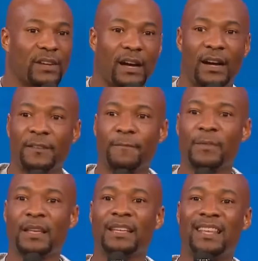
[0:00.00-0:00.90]
of God
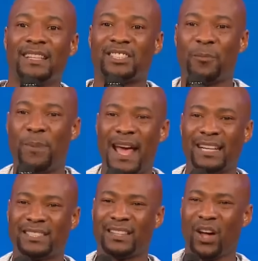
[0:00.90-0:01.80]
that
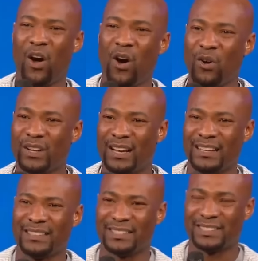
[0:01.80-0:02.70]
surpasseth all
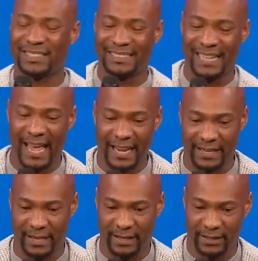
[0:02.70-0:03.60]

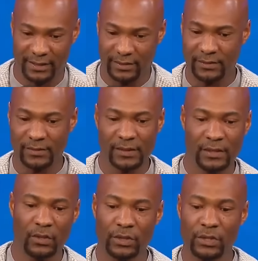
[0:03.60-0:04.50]
understanding.
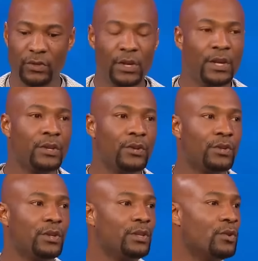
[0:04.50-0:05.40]
Oh, you, you,
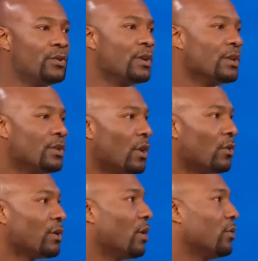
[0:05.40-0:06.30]
you, you, you
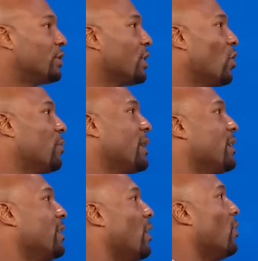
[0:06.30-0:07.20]
don't know. Job
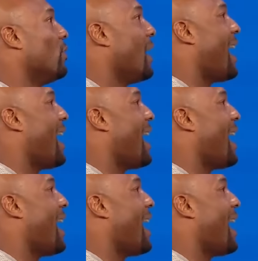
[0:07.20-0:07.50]
didn't know.